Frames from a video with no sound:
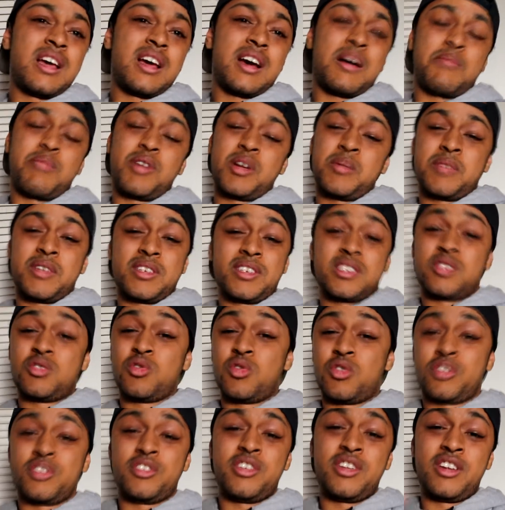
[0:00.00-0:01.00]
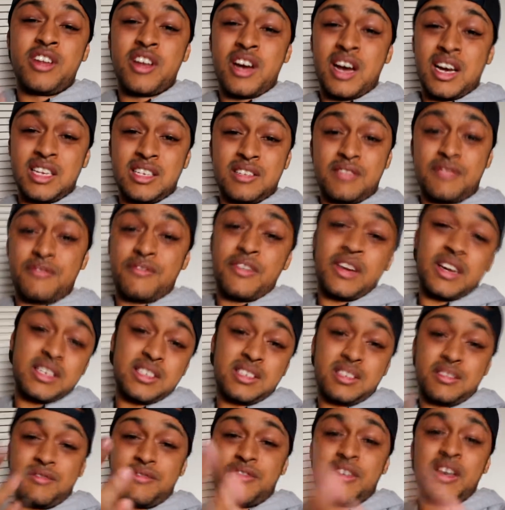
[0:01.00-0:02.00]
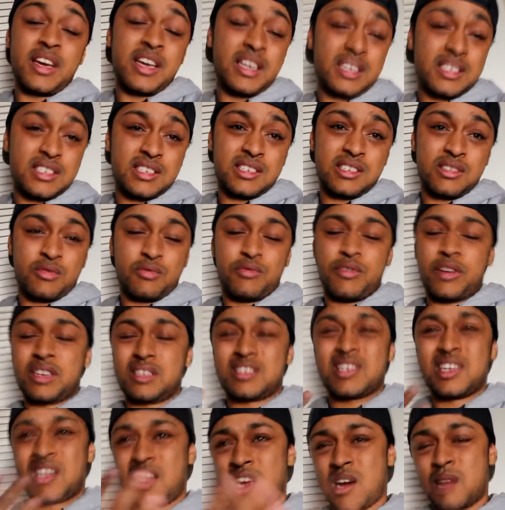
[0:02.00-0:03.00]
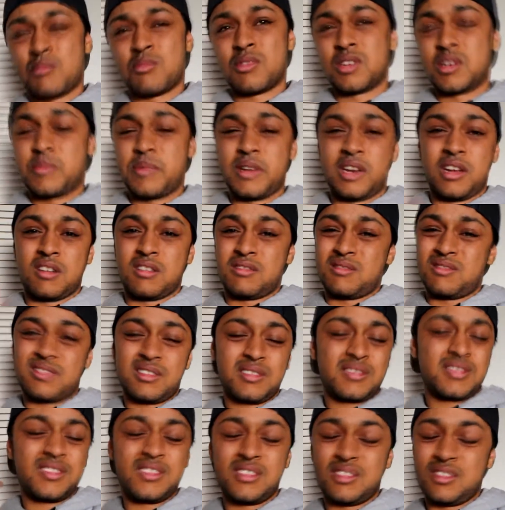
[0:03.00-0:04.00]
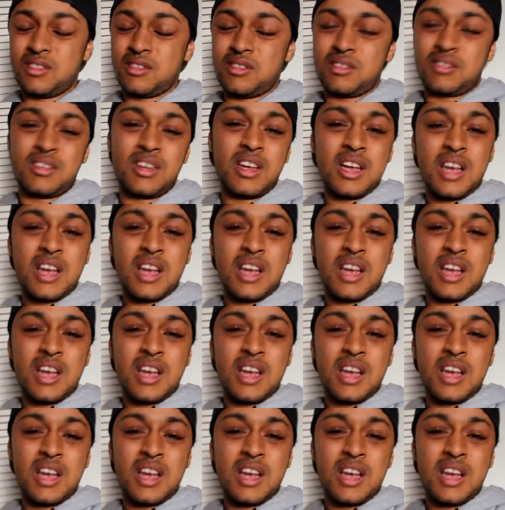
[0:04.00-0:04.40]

I'm pretty much just talking to you guys face to face or face to camera, depending.